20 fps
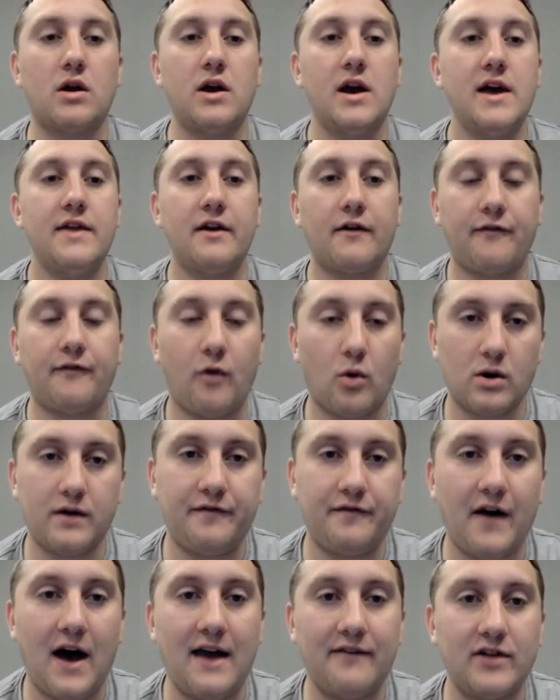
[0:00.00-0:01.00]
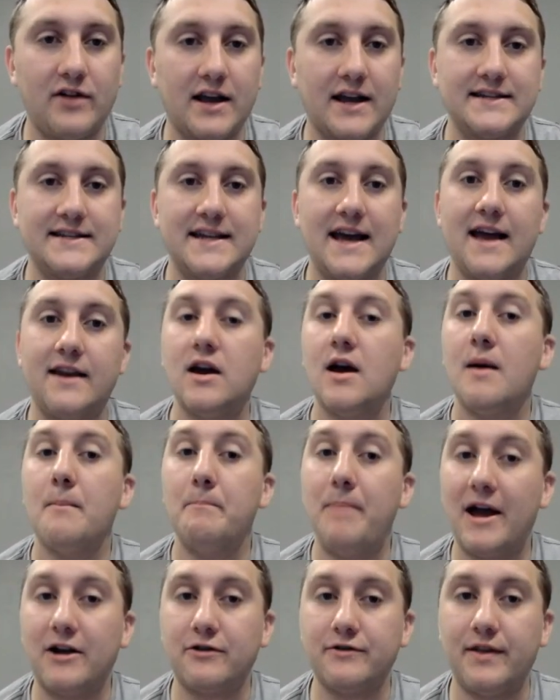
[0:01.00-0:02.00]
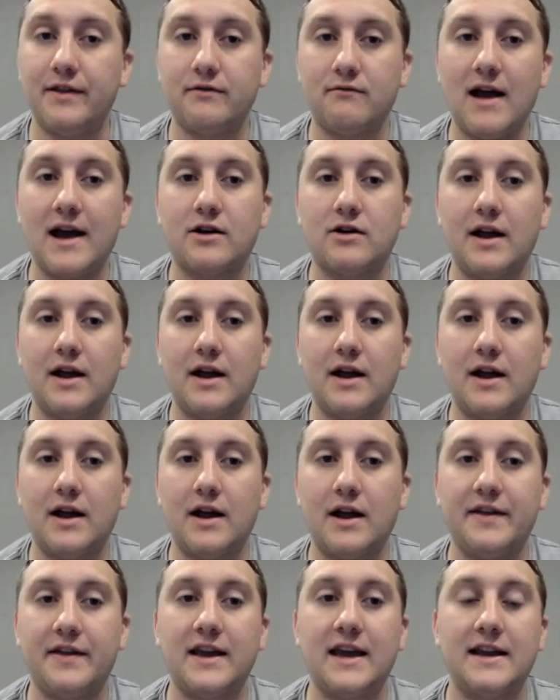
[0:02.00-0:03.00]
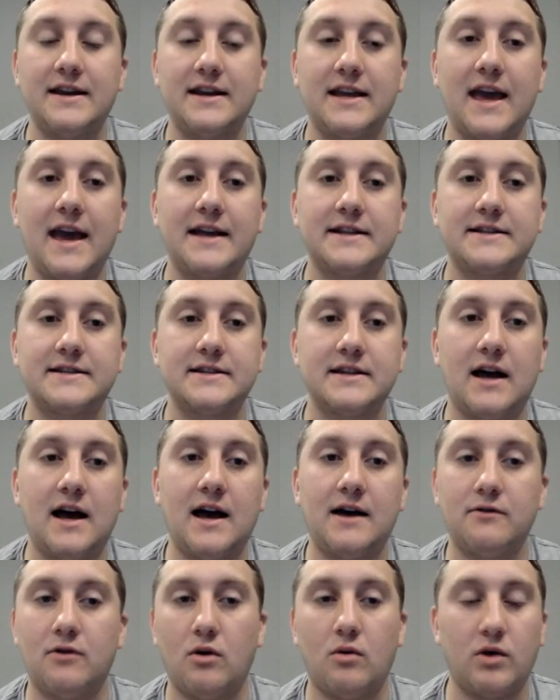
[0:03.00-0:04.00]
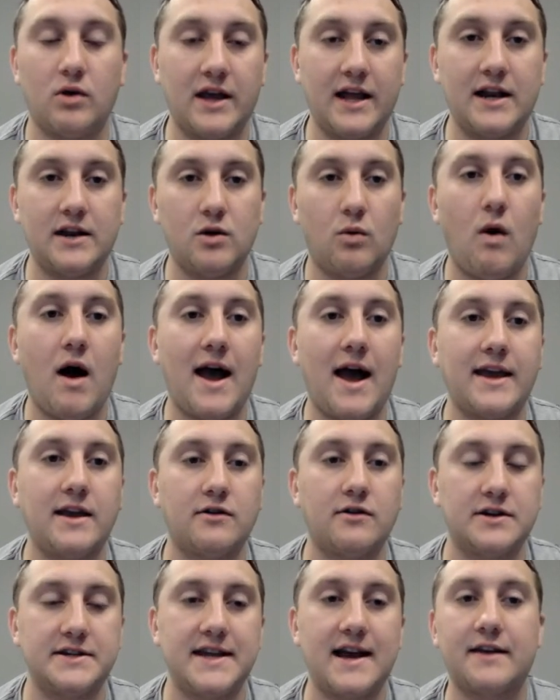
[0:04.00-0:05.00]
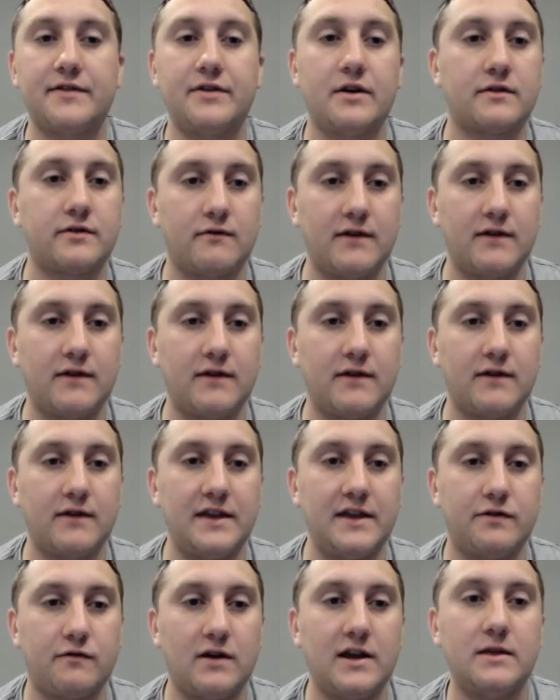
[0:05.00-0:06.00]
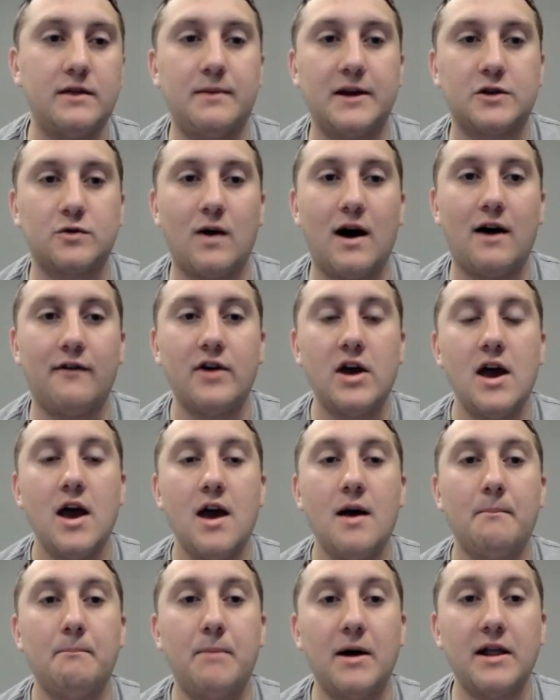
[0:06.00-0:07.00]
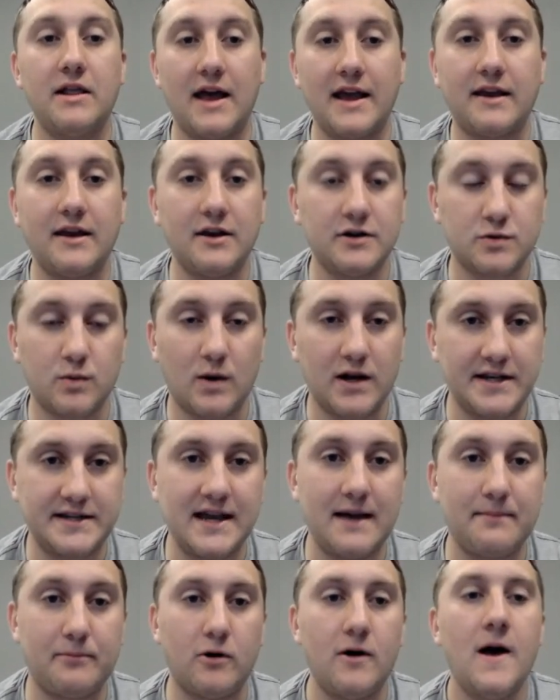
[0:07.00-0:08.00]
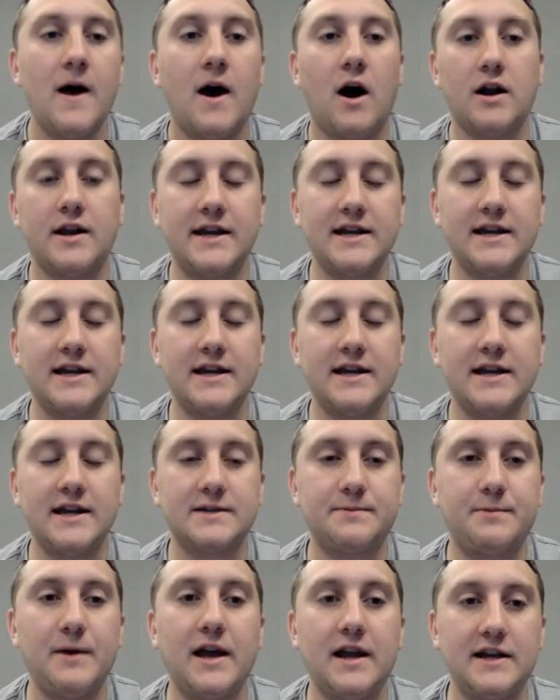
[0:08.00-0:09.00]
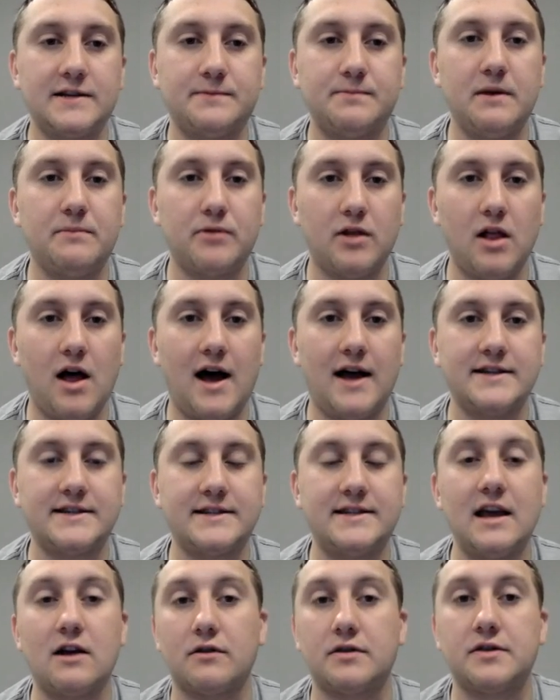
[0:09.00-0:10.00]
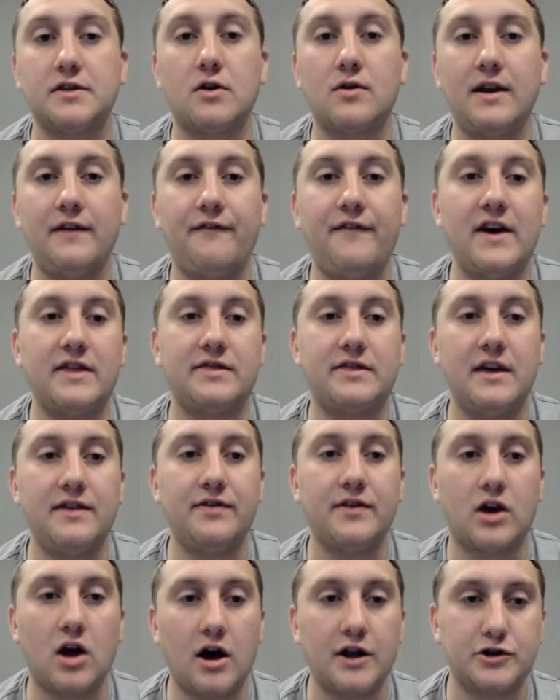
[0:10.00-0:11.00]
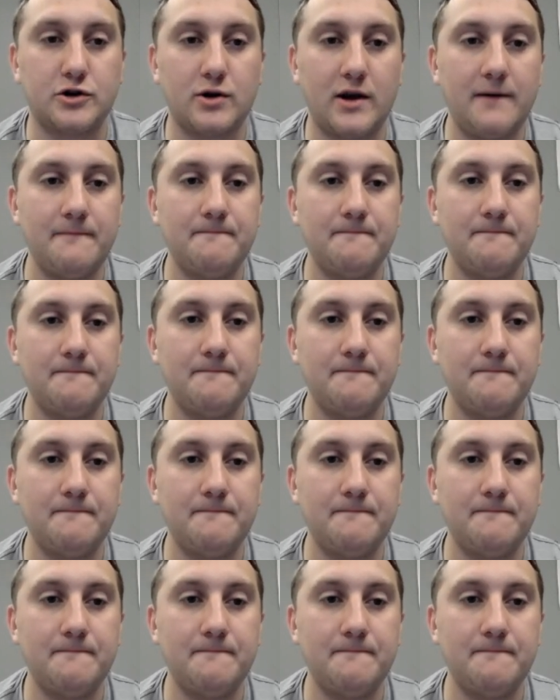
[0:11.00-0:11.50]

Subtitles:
they're 4-5, like I said, better than the record, I think, indicates. We'll get into why here in a second. They're 3-3 in the Big 12. But, here's one example. On ESPN SB Plus, they are 35th in the country.